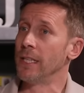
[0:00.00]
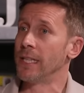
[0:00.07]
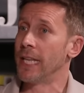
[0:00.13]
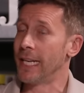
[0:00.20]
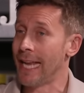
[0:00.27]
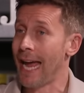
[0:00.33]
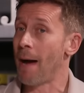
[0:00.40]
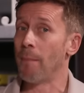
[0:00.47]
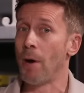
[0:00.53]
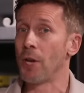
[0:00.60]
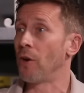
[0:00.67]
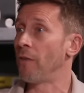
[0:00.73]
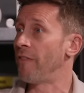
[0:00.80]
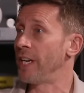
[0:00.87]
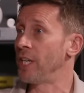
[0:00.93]
They now might
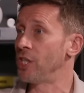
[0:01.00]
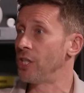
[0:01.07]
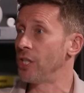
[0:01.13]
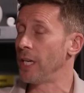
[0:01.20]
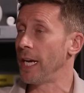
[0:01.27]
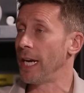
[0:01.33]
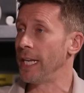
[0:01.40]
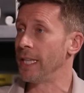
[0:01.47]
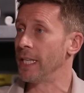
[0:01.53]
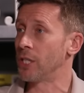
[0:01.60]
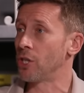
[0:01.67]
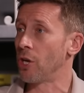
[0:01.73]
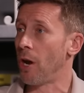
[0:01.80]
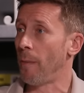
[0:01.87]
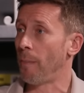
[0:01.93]
not finish in the
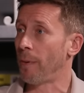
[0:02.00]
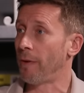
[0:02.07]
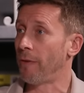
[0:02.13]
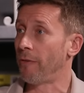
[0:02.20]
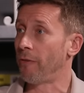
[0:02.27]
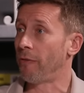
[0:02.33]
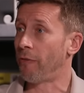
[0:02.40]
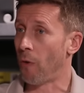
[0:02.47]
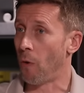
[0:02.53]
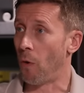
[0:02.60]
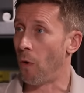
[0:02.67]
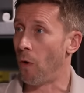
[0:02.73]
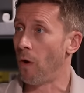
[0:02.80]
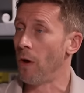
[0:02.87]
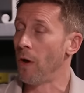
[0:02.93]
top
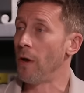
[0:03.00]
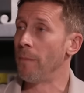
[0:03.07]
four,